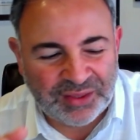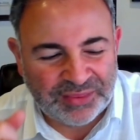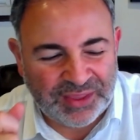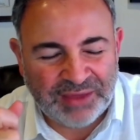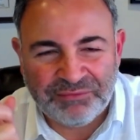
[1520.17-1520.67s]

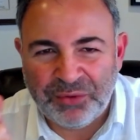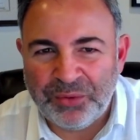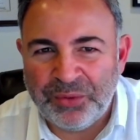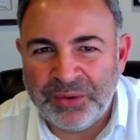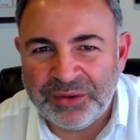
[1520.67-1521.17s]
They have
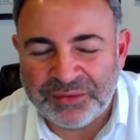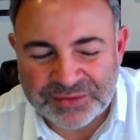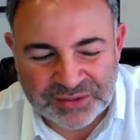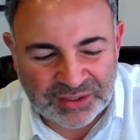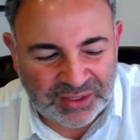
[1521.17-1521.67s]

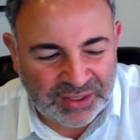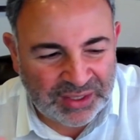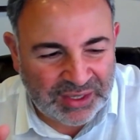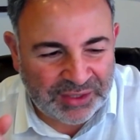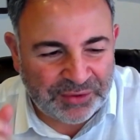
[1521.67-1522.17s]
oils.
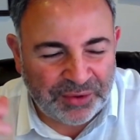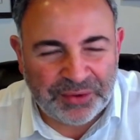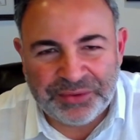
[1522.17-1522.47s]
And all